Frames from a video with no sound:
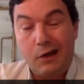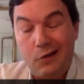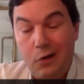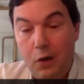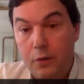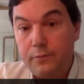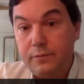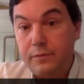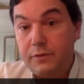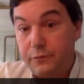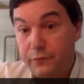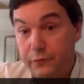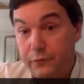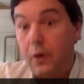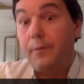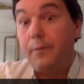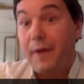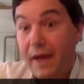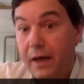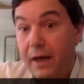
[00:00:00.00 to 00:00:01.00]
comes
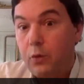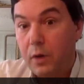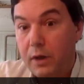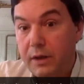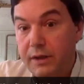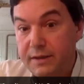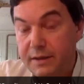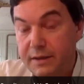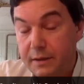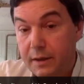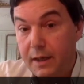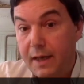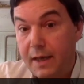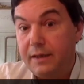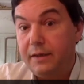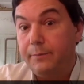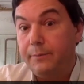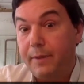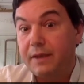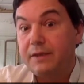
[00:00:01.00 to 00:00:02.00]
from equality, and
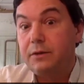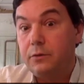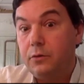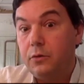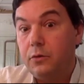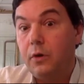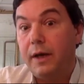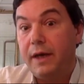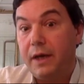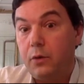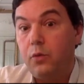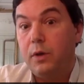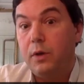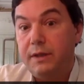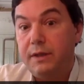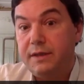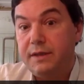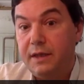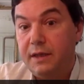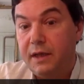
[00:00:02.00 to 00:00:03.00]
in particular,
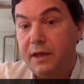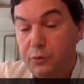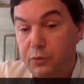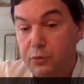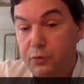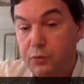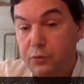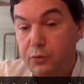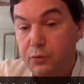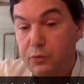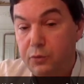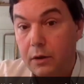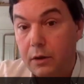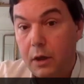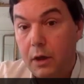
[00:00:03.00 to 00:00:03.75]
equality in education.